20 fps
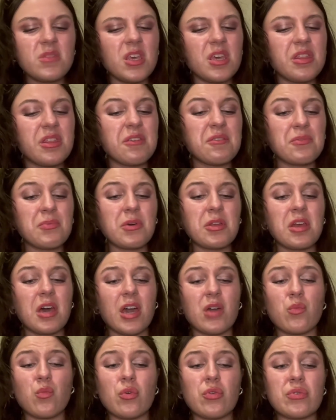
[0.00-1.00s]
This one
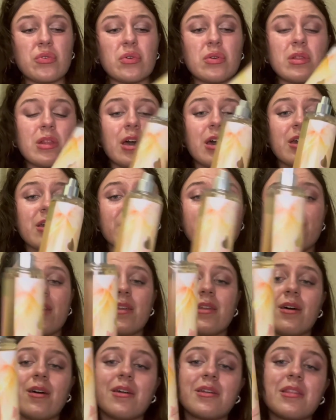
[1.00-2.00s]
I want to like
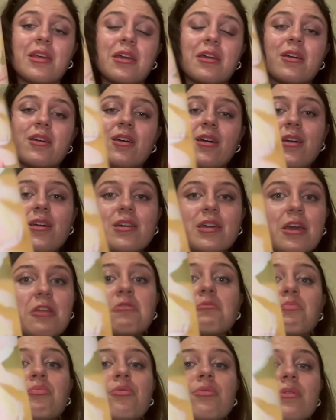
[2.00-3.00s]
and I like can
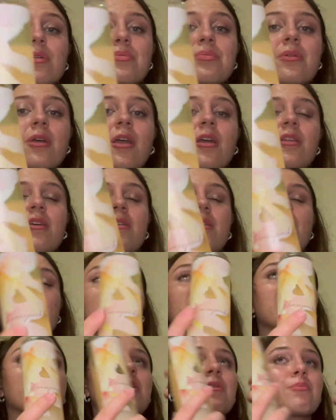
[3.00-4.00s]
appreciate it and
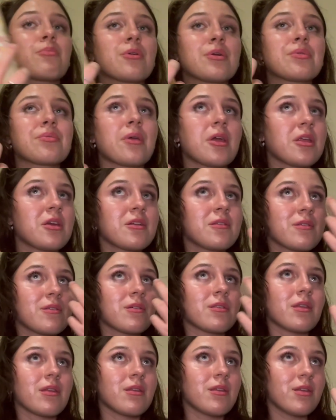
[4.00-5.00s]
I can appreciate it's
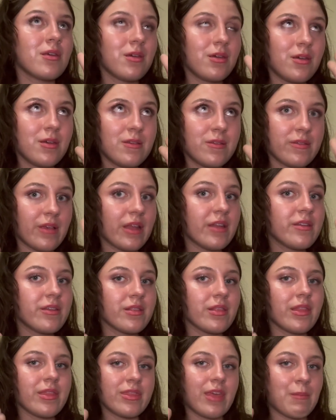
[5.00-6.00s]
a scent
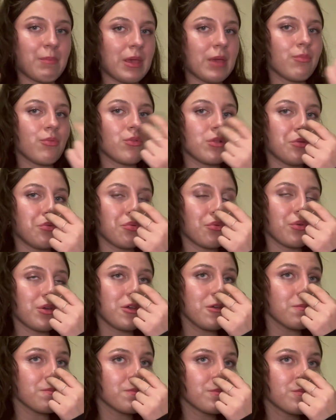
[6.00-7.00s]
that people enjoy,
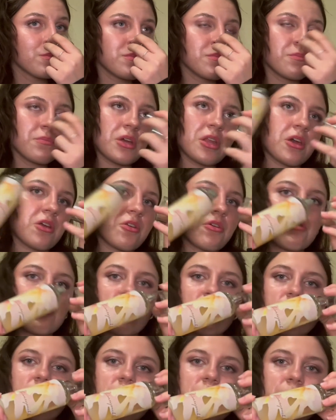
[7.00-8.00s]
but I don't
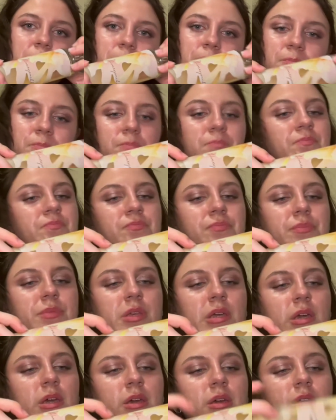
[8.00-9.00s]
love it.
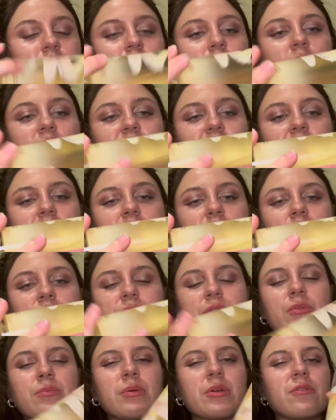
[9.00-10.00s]
I think it's
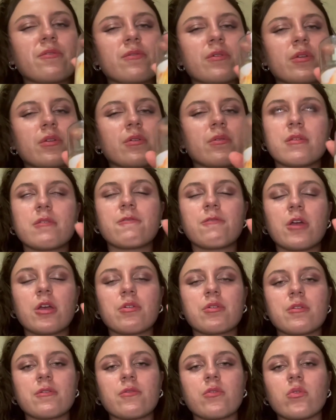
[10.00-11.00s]
also a bit of an it's a
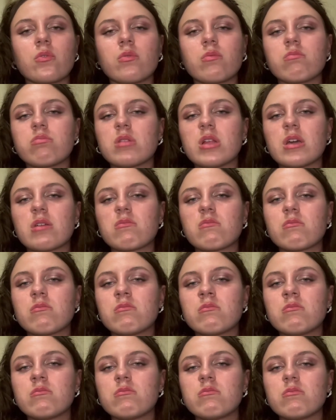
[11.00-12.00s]
fragrance for like
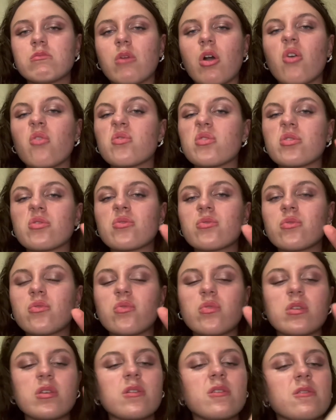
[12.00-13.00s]
older
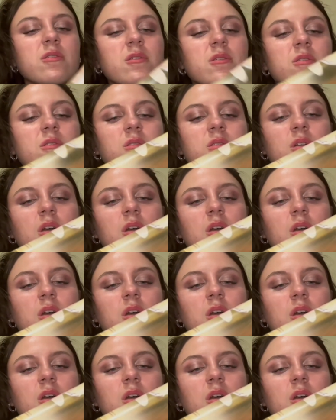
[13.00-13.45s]
audiences.